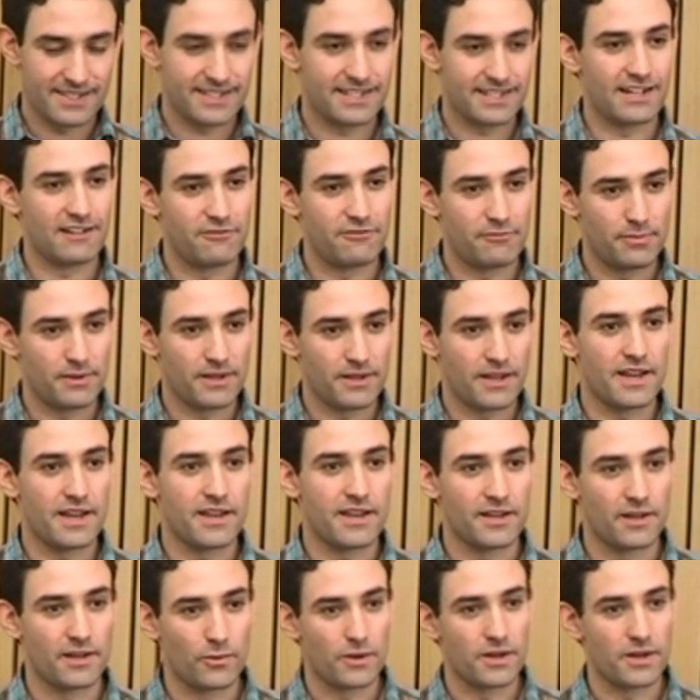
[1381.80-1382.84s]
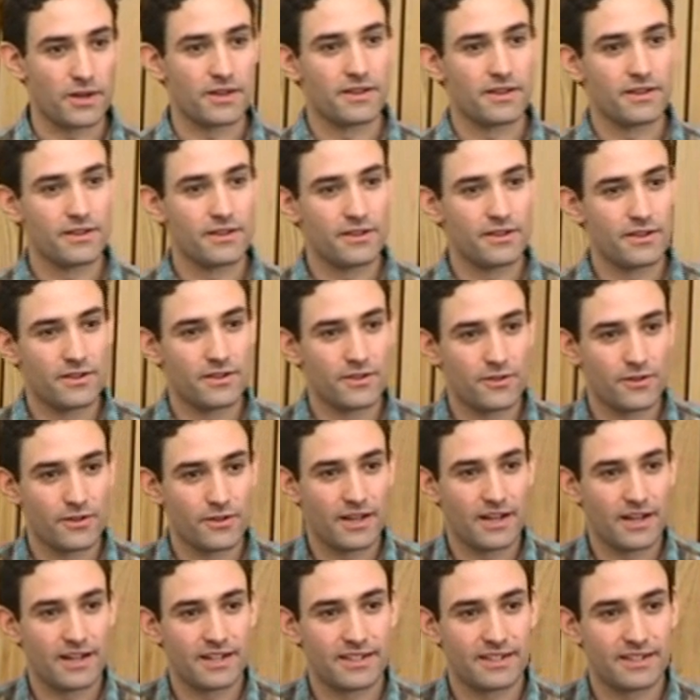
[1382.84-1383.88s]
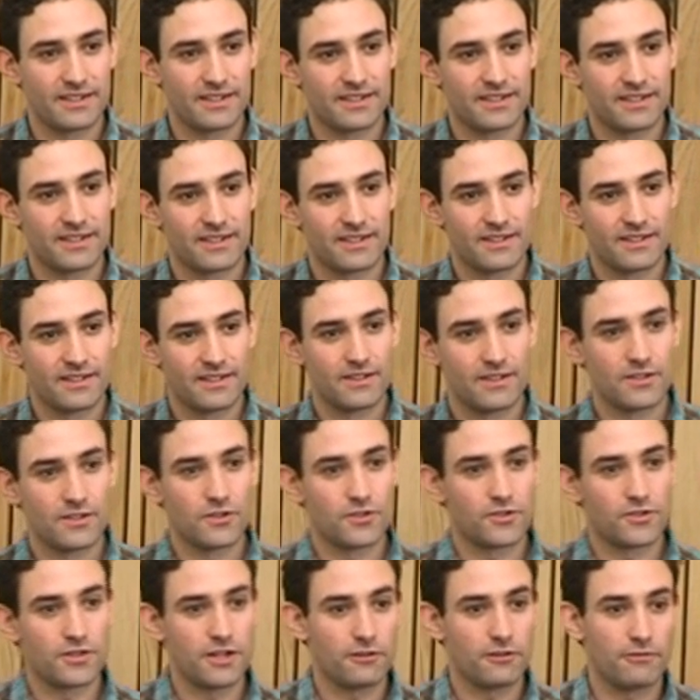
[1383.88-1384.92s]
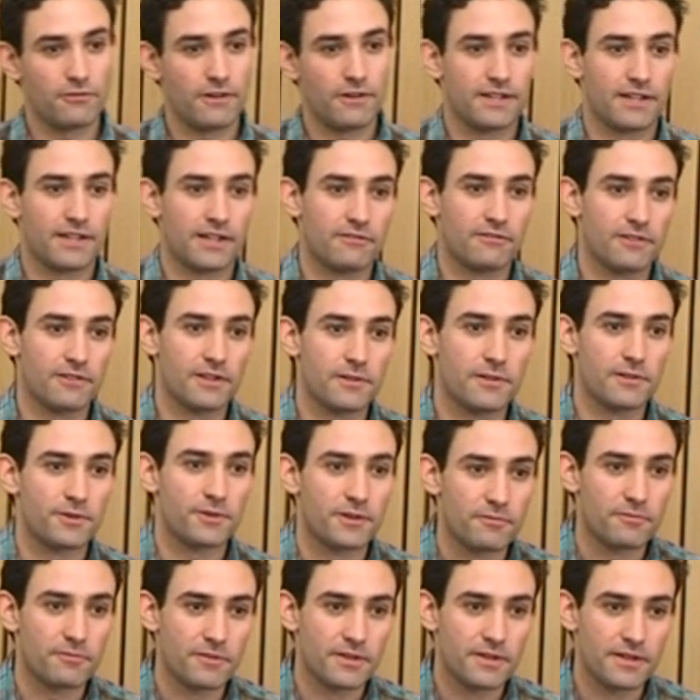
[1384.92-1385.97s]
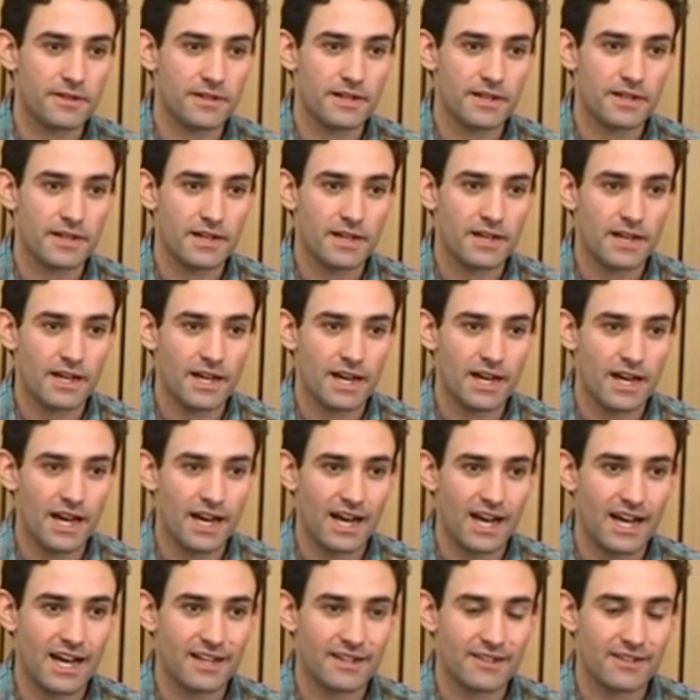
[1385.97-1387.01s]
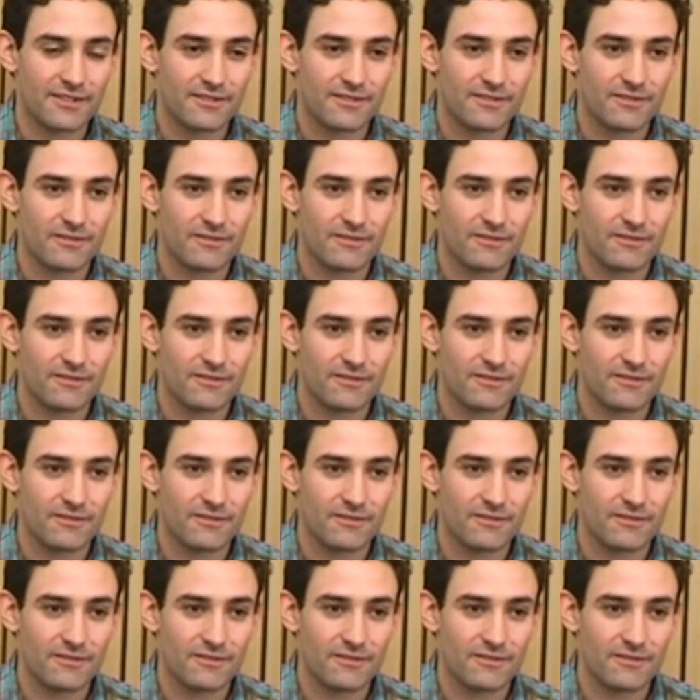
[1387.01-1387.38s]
self-play in a way. You're trying to find equilibrium. And